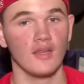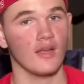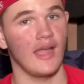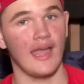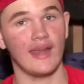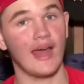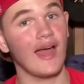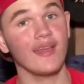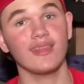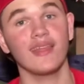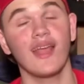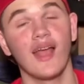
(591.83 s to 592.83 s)
And I
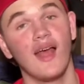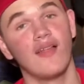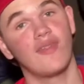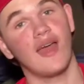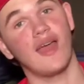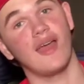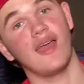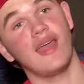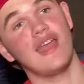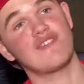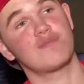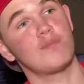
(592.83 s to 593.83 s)
think that
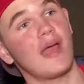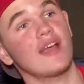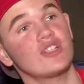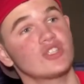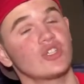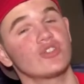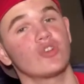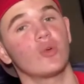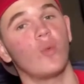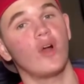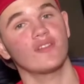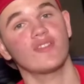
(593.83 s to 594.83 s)
if Max Scherzer
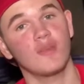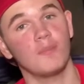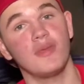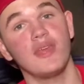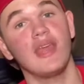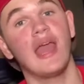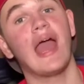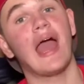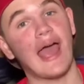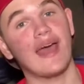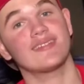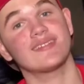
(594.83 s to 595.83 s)
wants to be
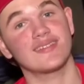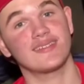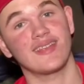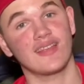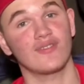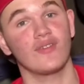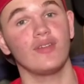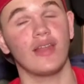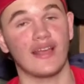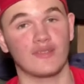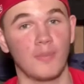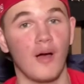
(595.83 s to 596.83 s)
as successful
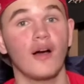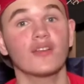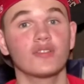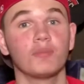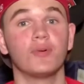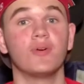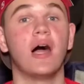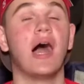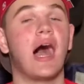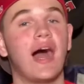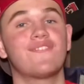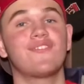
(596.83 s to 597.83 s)
as possible,
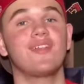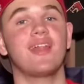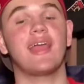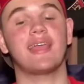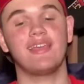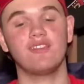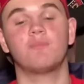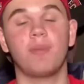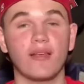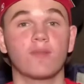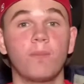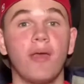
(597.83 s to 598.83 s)
I feel like his
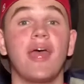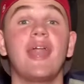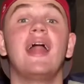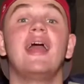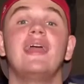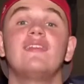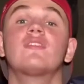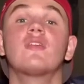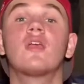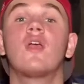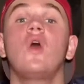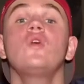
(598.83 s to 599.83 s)
best bet is to
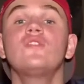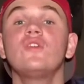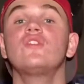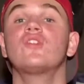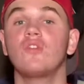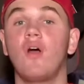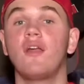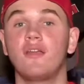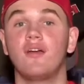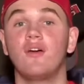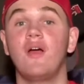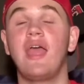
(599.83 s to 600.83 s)
go to
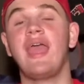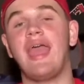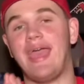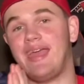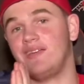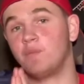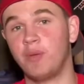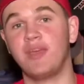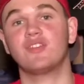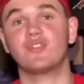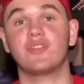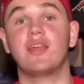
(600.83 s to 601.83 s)
Toronto and
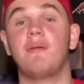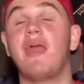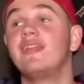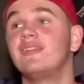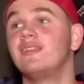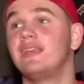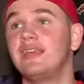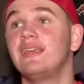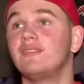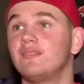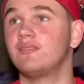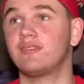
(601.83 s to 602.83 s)
pitch for them. And
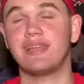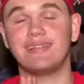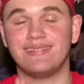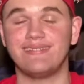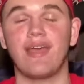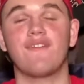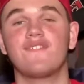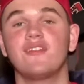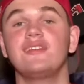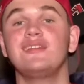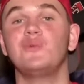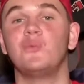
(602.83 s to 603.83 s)
he can
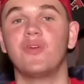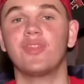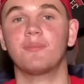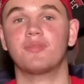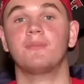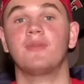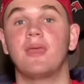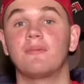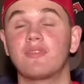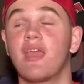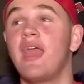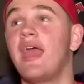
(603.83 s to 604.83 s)
definitely win them some
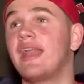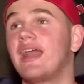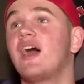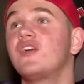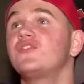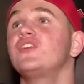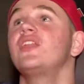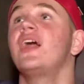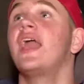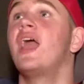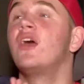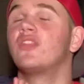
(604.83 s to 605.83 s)
games. And I feel
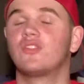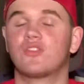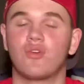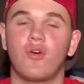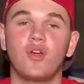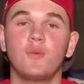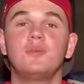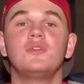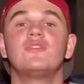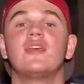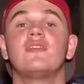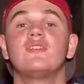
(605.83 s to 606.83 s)
like the Toronto Blue
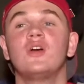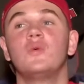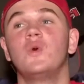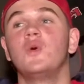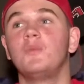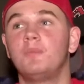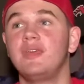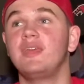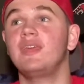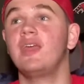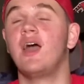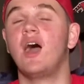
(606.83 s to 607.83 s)
Jays will
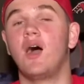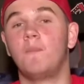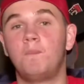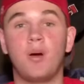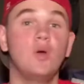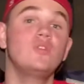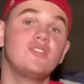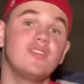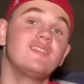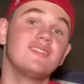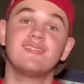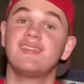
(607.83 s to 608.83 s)
be a
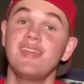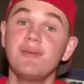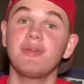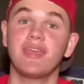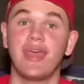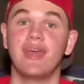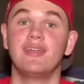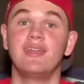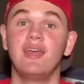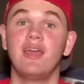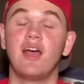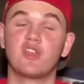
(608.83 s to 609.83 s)
postseason team
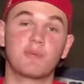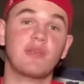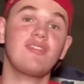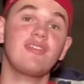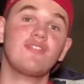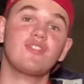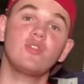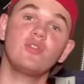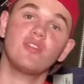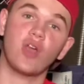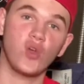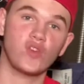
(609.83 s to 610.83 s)
again, especially after
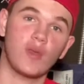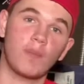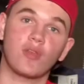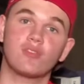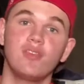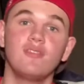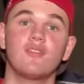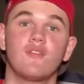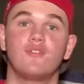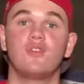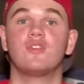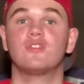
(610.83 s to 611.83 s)
losing Jose Bautista a
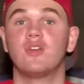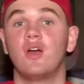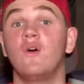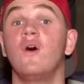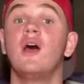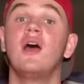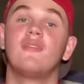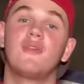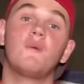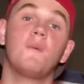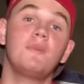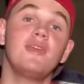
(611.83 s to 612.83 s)
few years ago. They
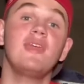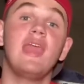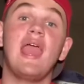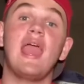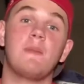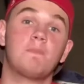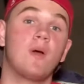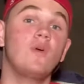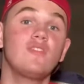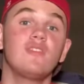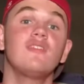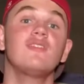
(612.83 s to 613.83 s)
will be a
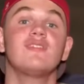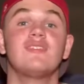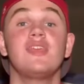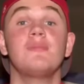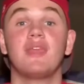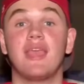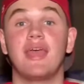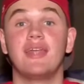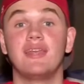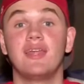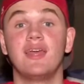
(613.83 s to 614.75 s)
postseason team again.